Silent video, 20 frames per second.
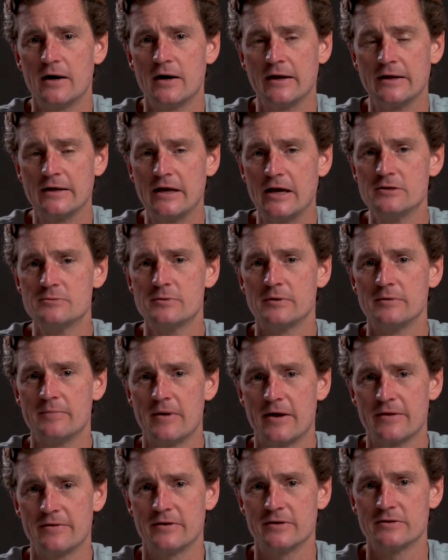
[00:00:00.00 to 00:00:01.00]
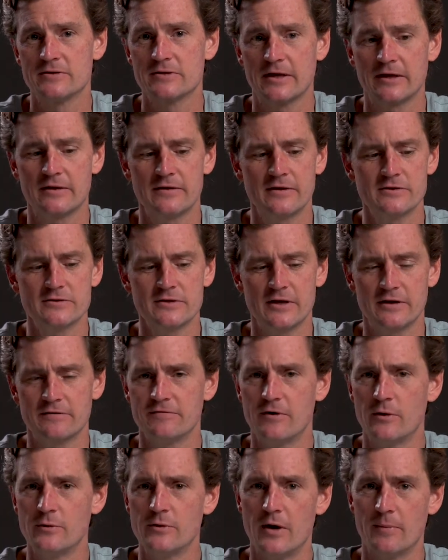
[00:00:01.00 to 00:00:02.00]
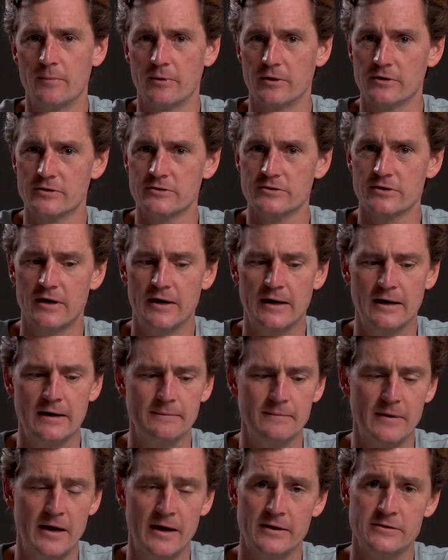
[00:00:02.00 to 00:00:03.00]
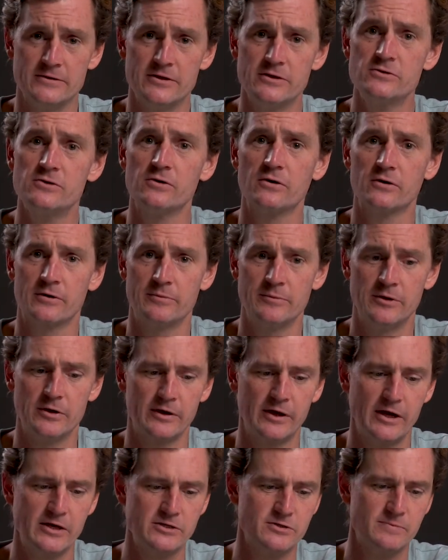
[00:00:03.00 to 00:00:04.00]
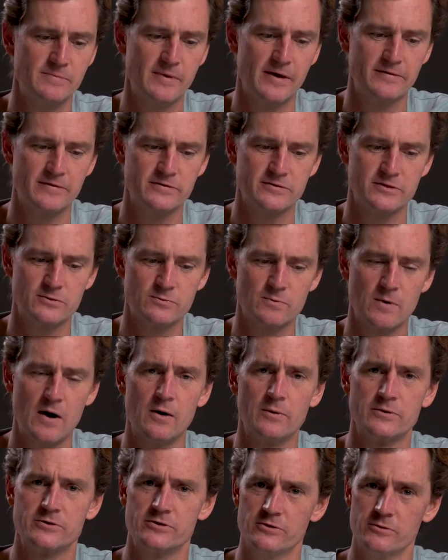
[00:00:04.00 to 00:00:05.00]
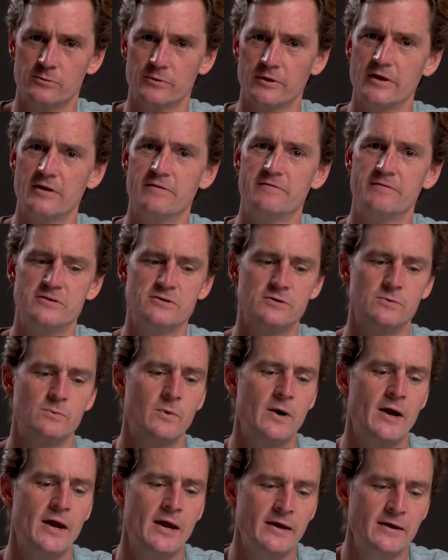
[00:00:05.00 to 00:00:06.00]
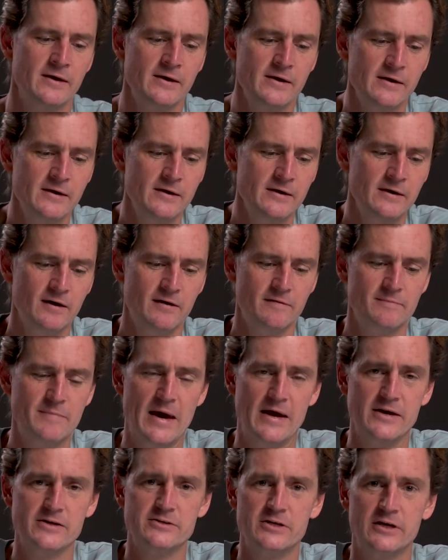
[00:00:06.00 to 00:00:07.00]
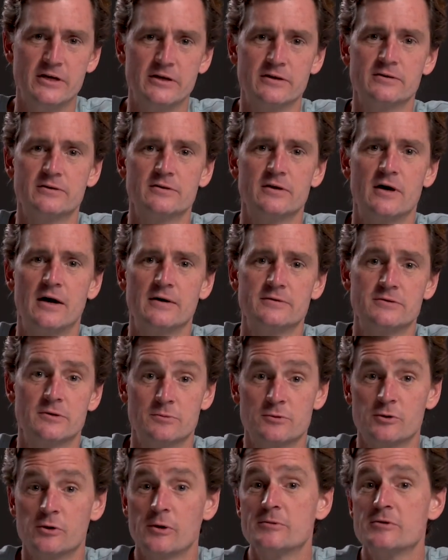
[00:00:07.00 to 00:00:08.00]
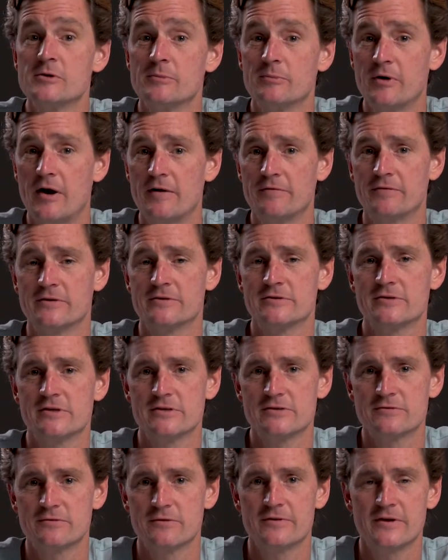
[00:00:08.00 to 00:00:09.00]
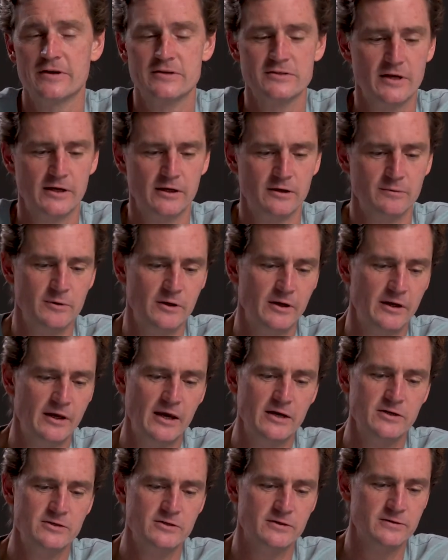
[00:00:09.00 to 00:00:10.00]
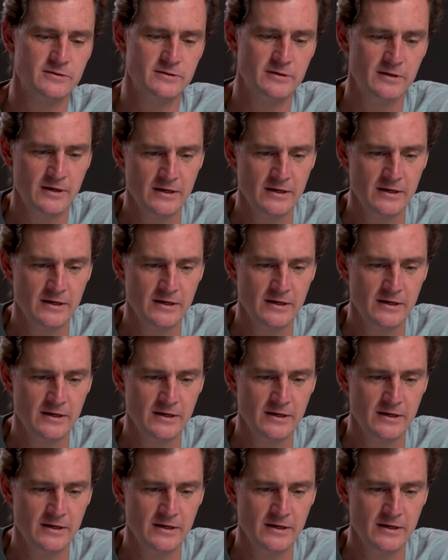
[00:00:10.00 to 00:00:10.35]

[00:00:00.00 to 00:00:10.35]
engagement methods, like things like phone numbers and digital communication methods as well, which is a really efficient way of managing subscription preferences for things like communications.